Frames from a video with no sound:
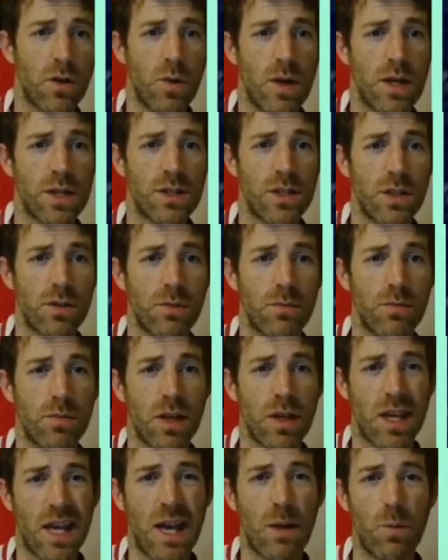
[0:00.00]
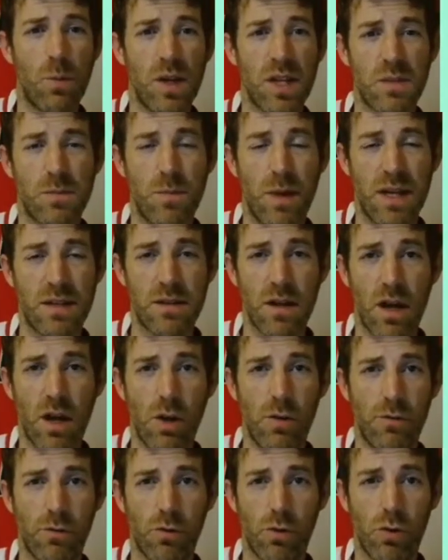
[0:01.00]
question, the game week's best
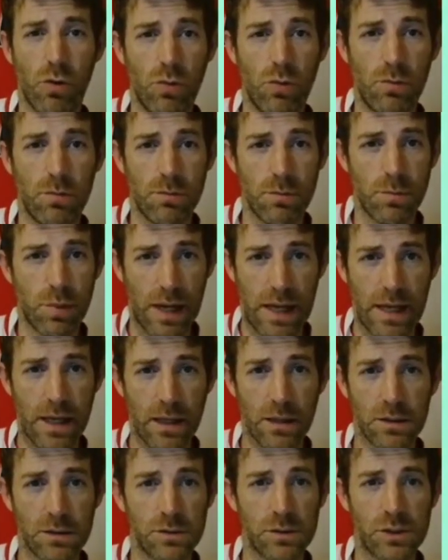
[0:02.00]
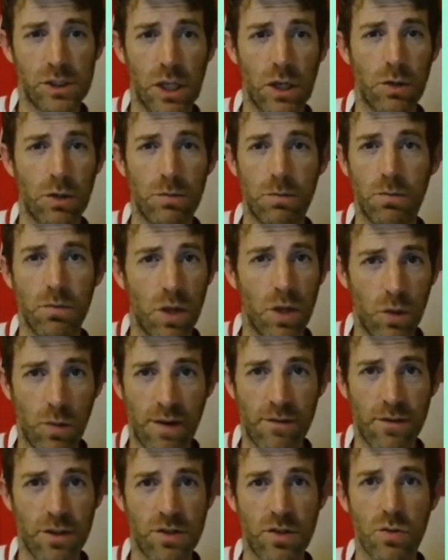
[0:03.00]
overall player. So
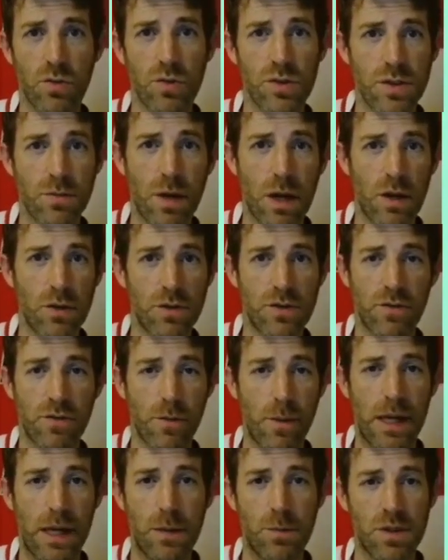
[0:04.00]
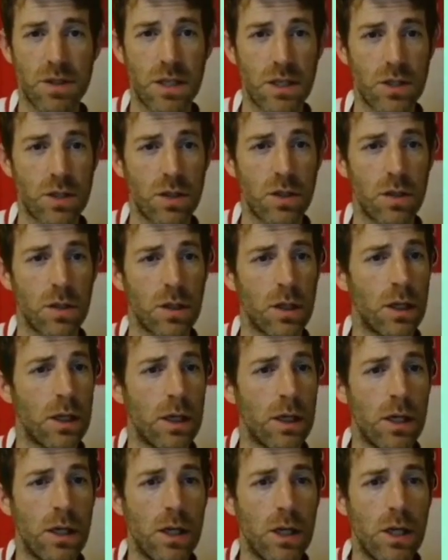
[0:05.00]
whoever scores the most from any position.
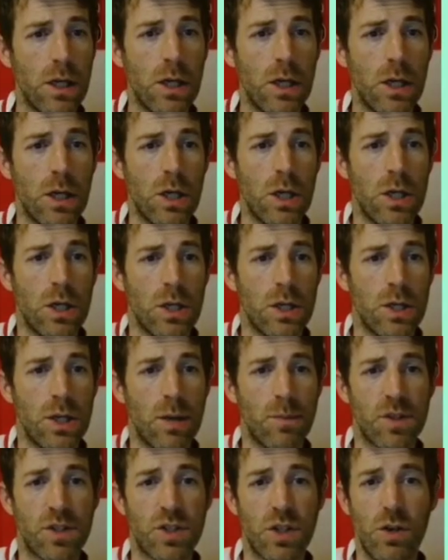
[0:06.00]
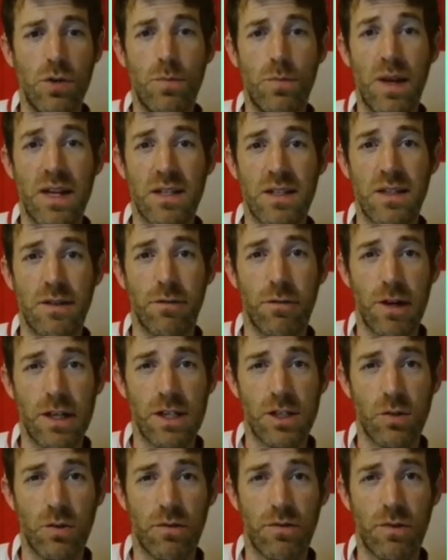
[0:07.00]
Number 2, best
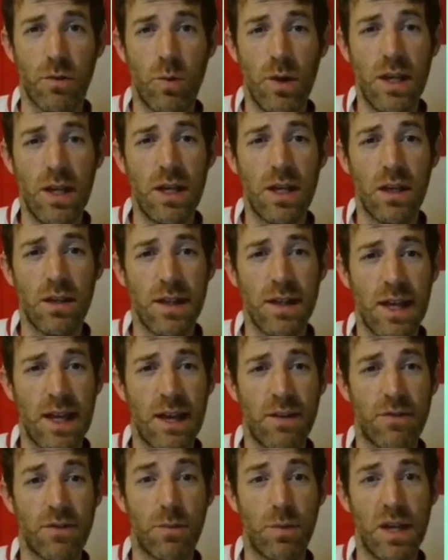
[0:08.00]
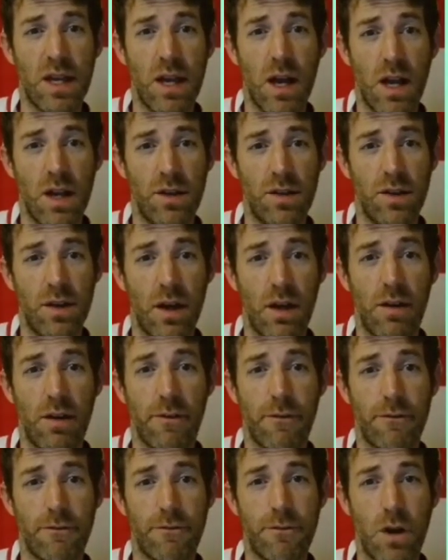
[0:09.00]
differential of the week, and they have to be under
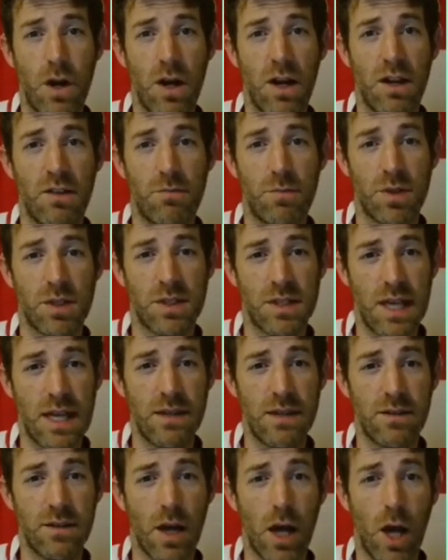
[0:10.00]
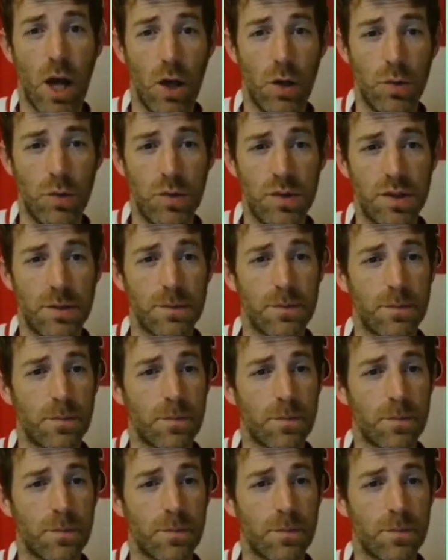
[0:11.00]
5% owned.